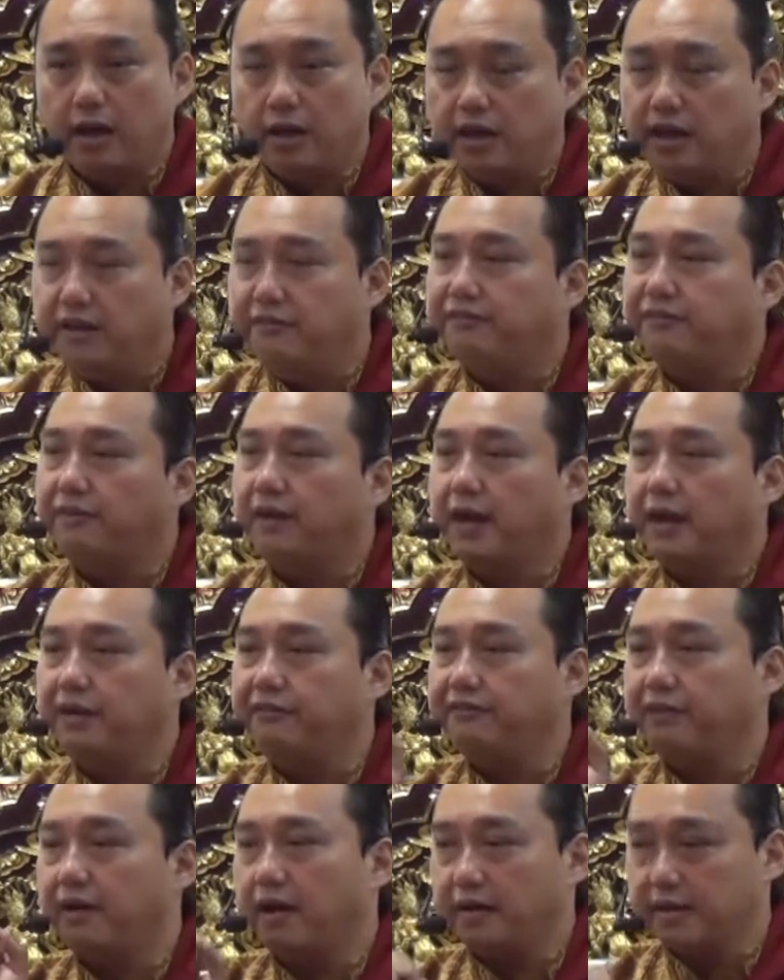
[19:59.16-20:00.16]
If
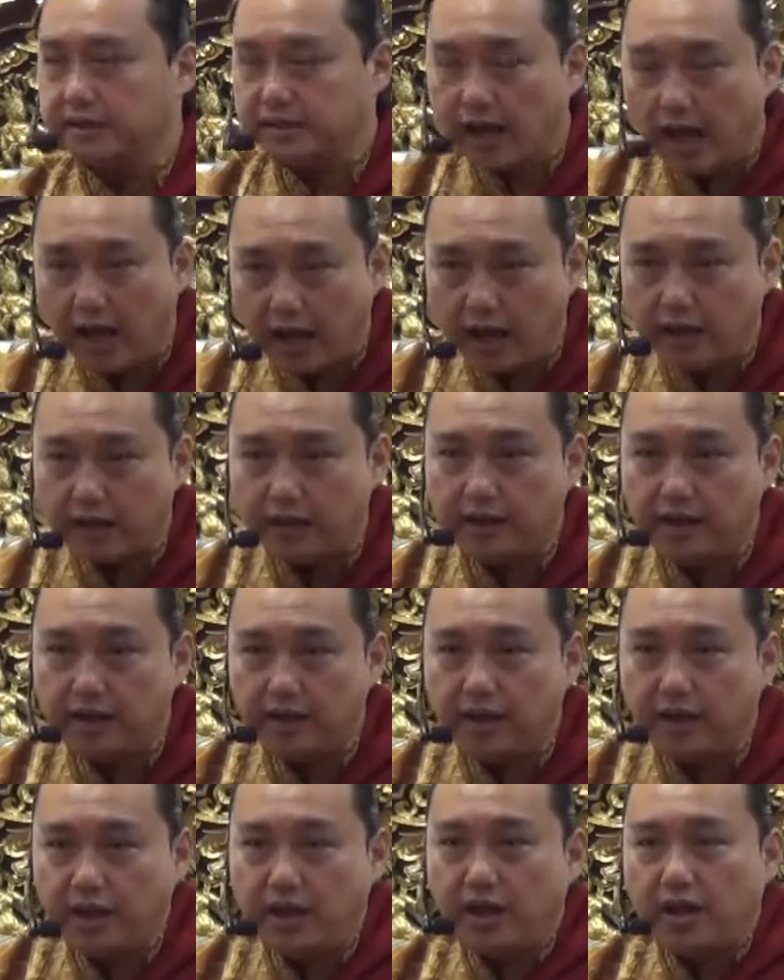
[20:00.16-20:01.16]
life is hard,
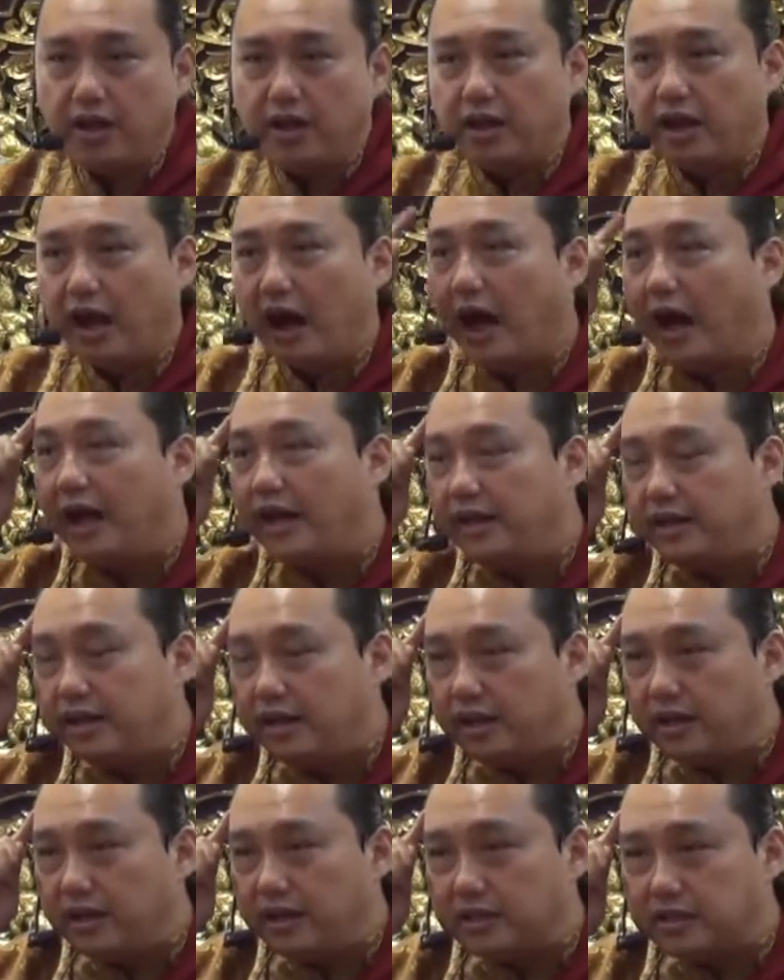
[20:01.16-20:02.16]

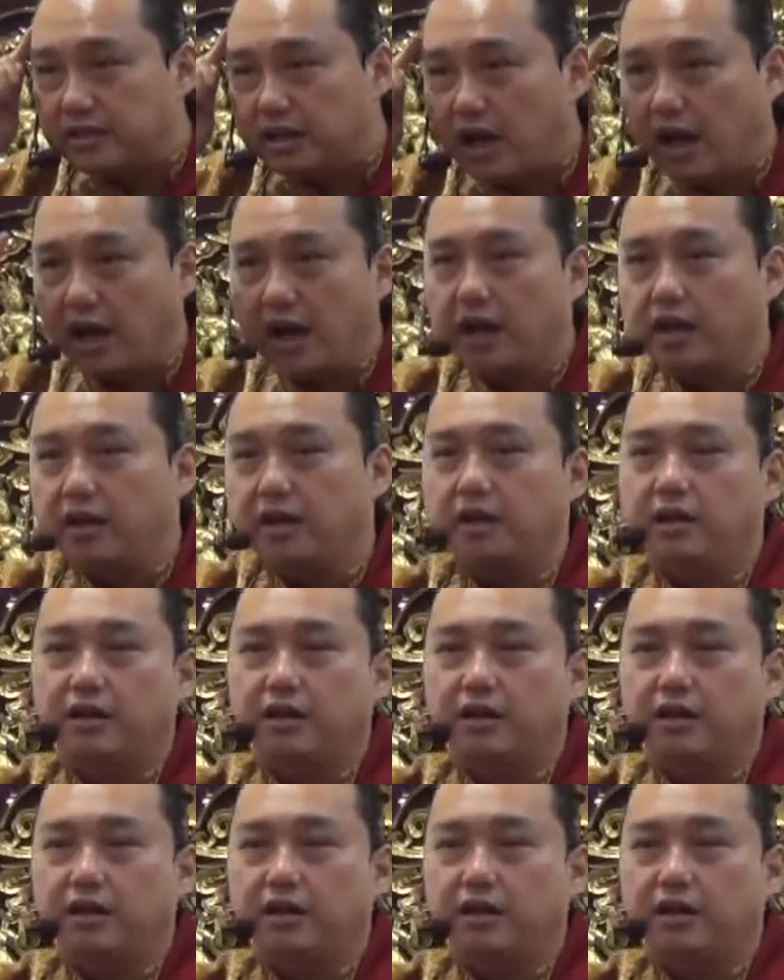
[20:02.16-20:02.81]
idea is hard,